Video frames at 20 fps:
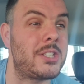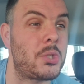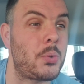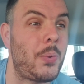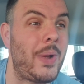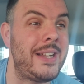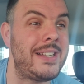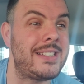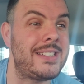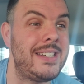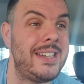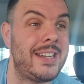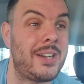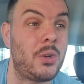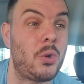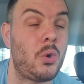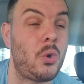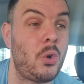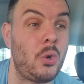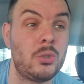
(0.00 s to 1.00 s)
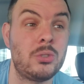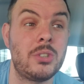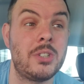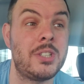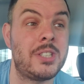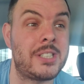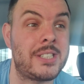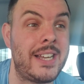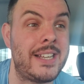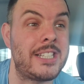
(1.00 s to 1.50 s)
20 and
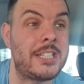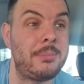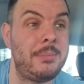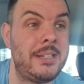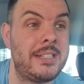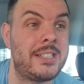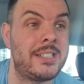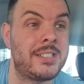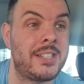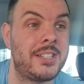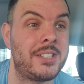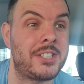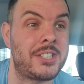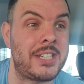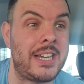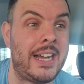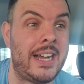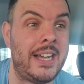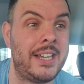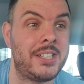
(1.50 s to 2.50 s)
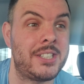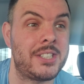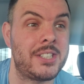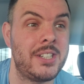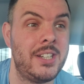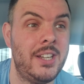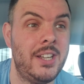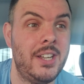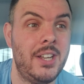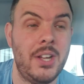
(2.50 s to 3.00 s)
100 centimeters in size